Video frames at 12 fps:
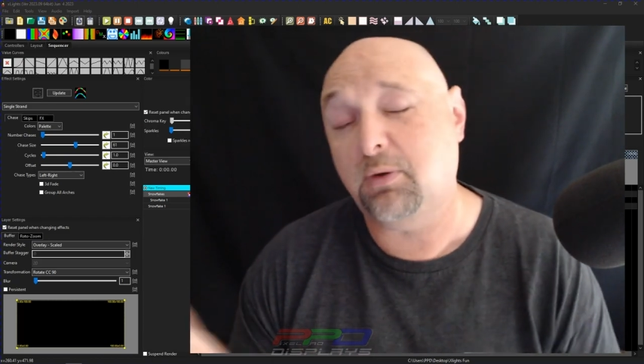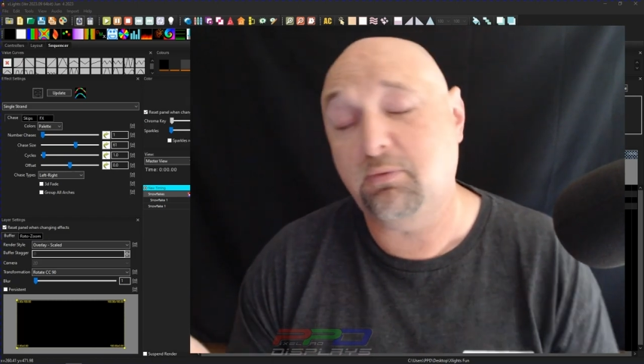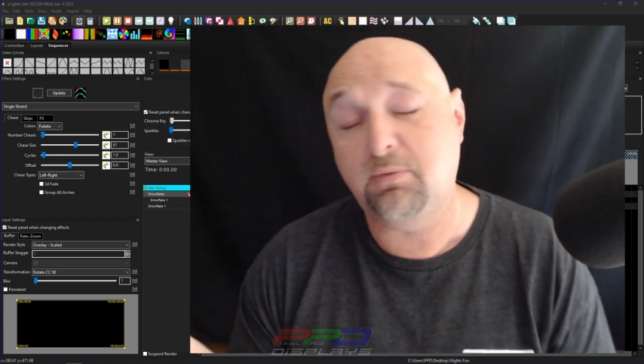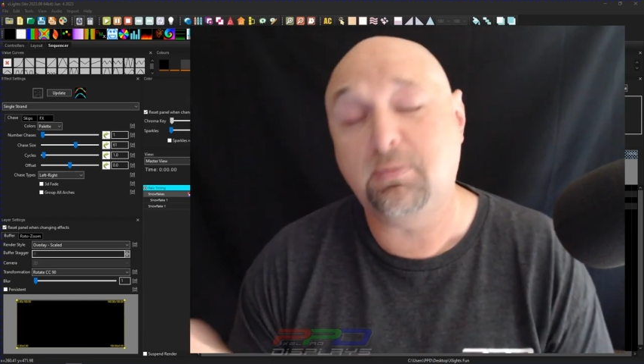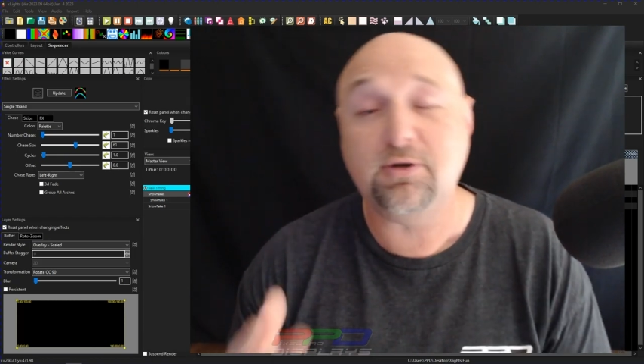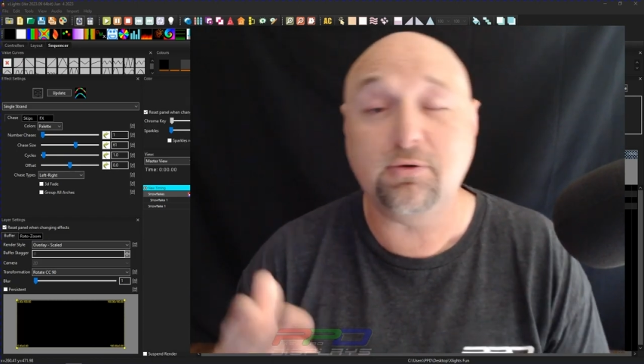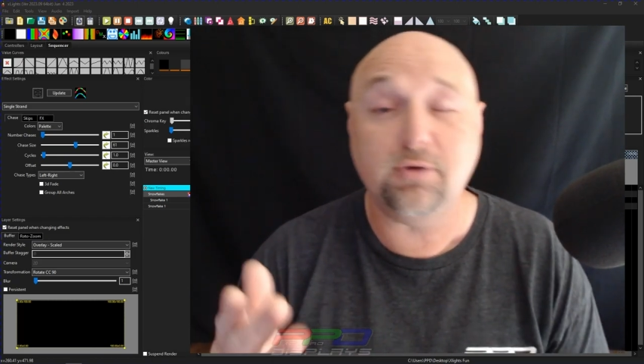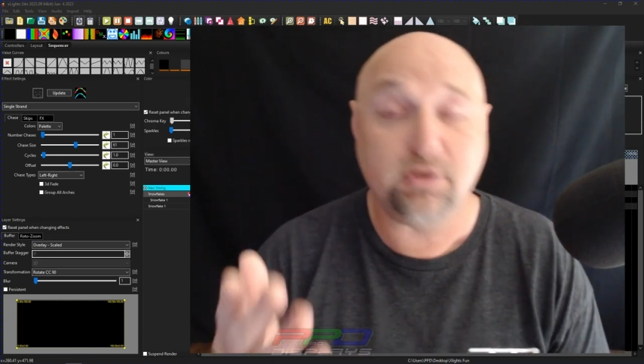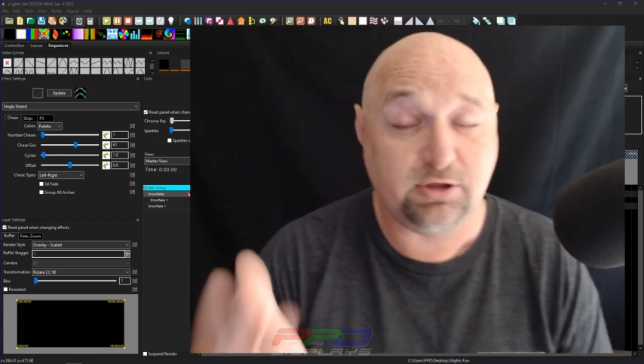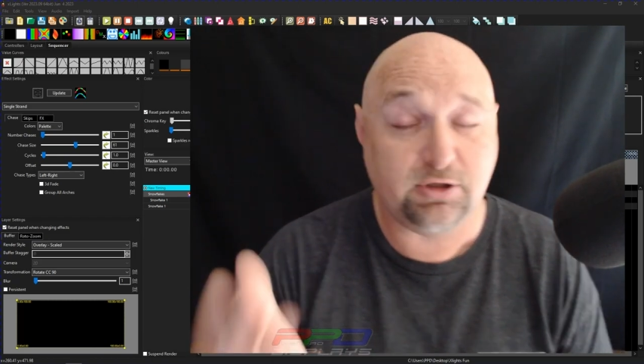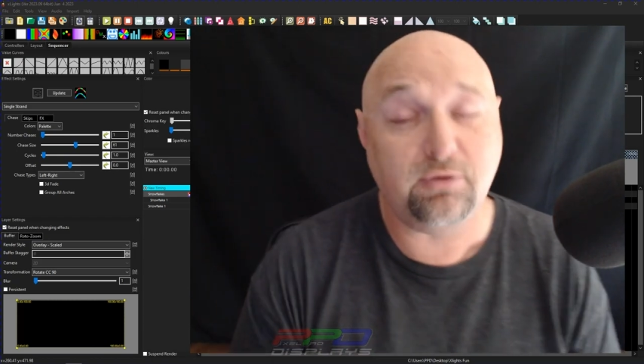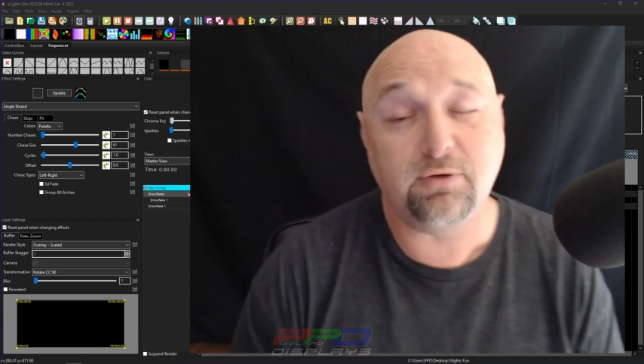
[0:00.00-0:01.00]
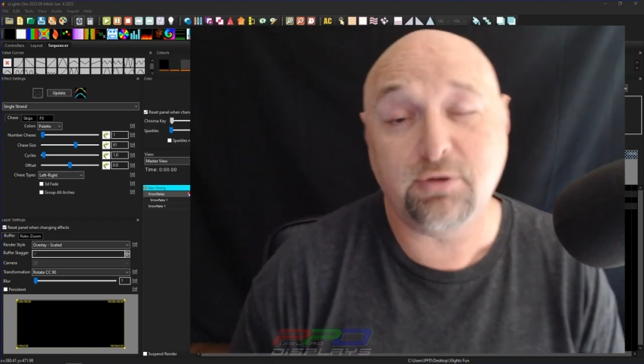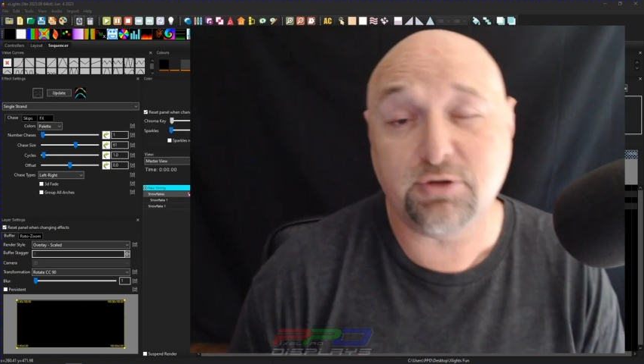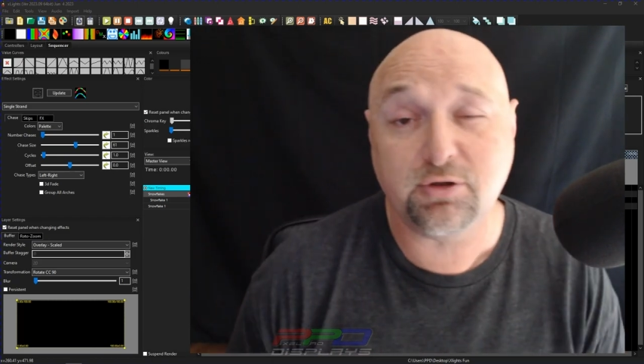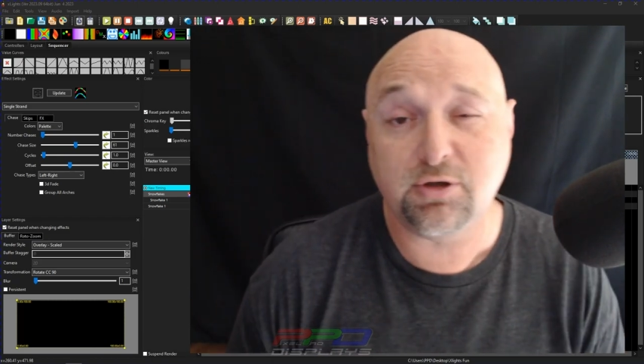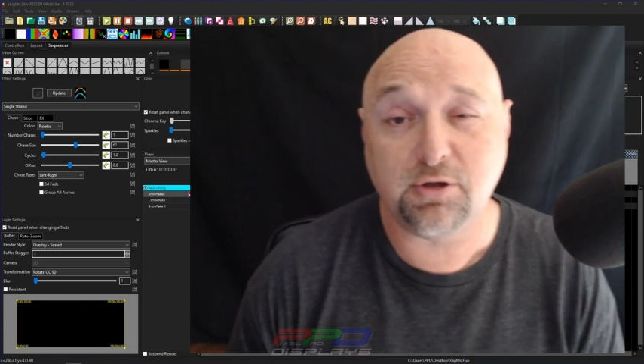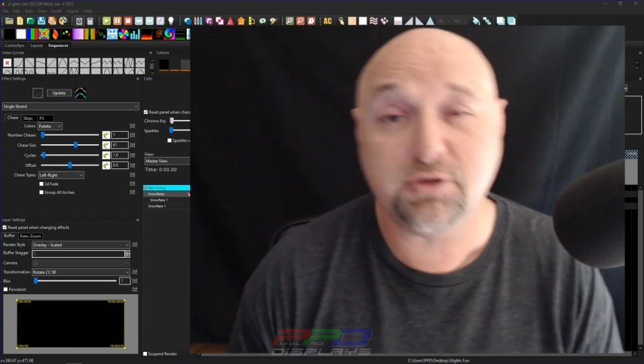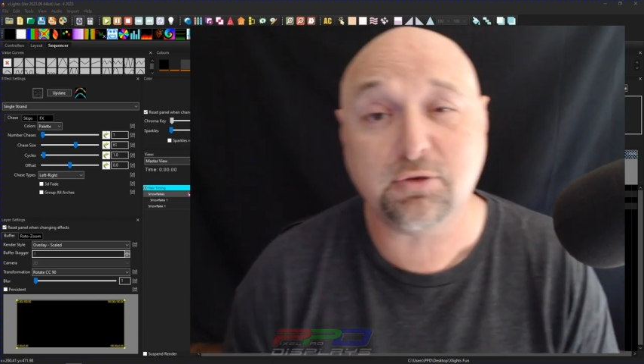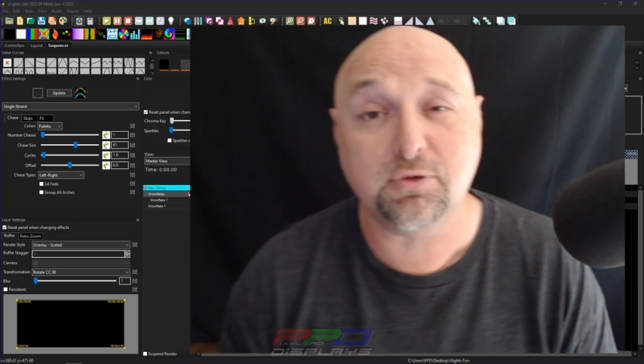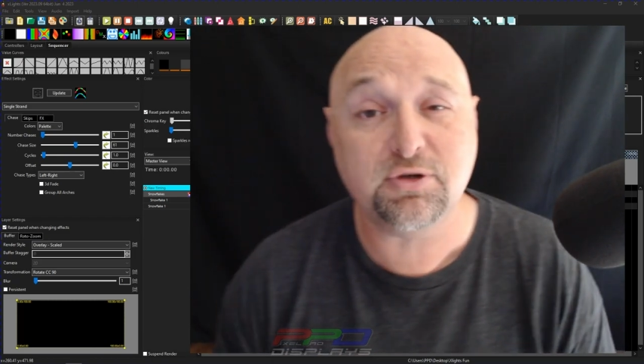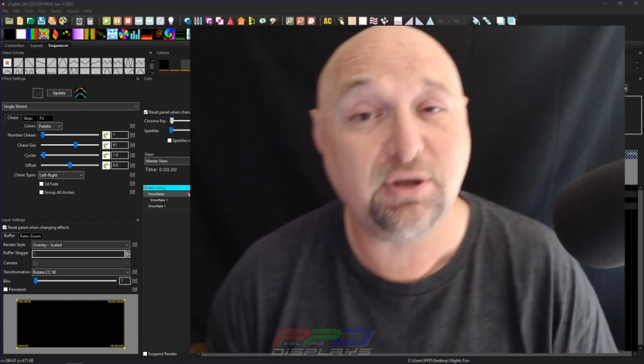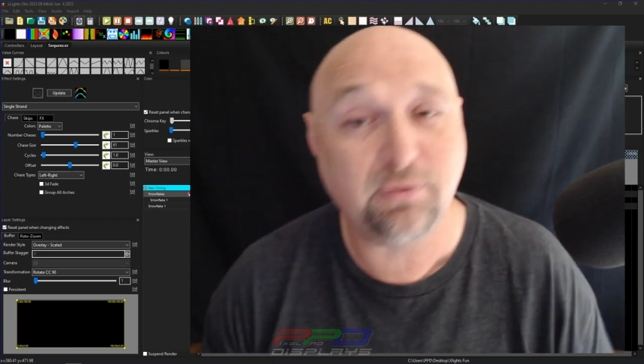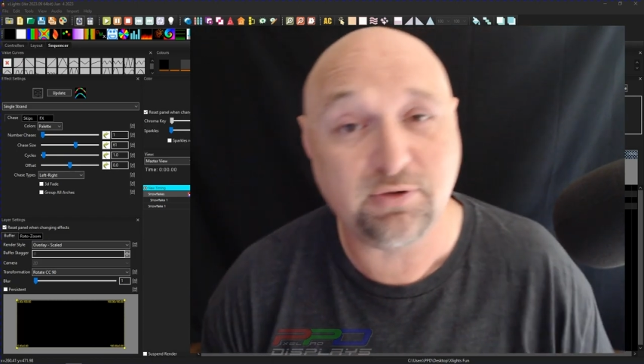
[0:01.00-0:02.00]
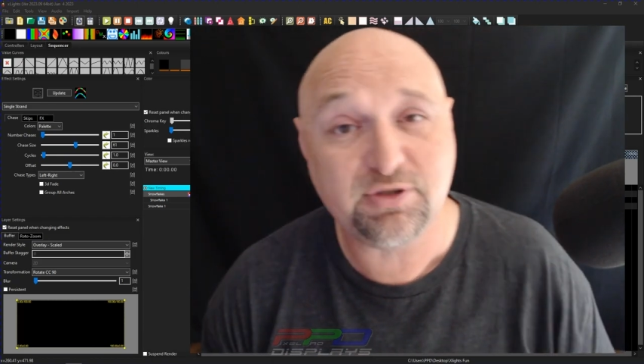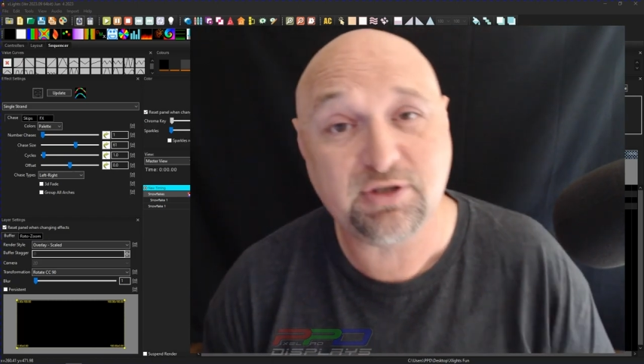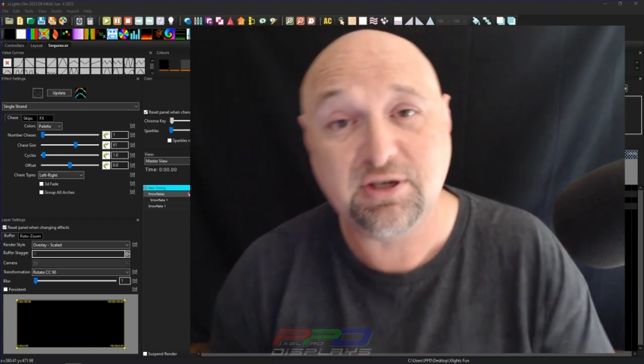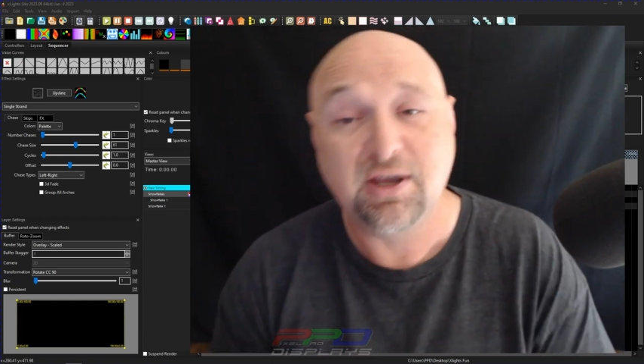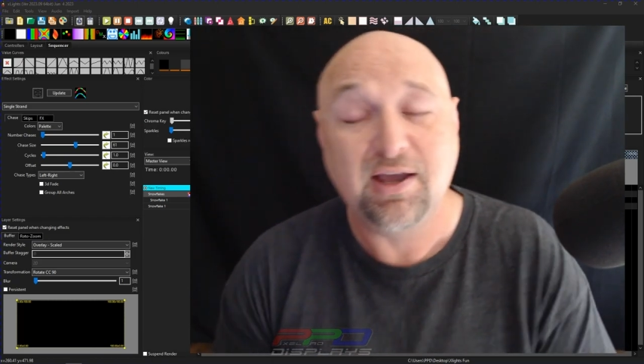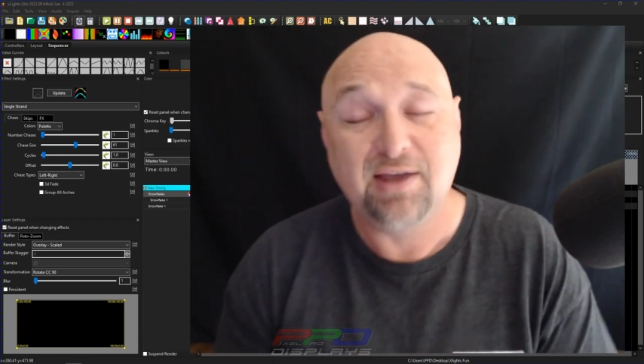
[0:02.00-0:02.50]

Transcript: Well, we've been doing two new to the store sequences.